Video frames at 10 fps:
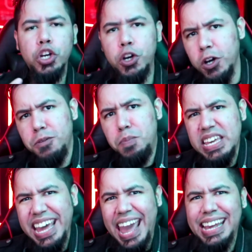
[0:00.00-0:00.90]
could
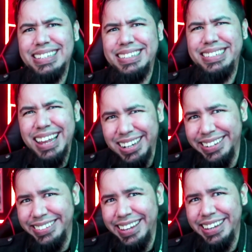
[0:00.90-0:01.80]
be a
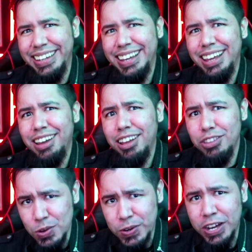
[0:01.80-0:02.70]
Zelda
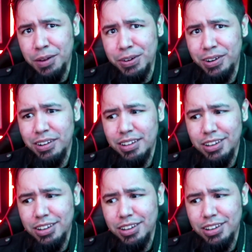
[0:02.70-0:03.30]
newcomer,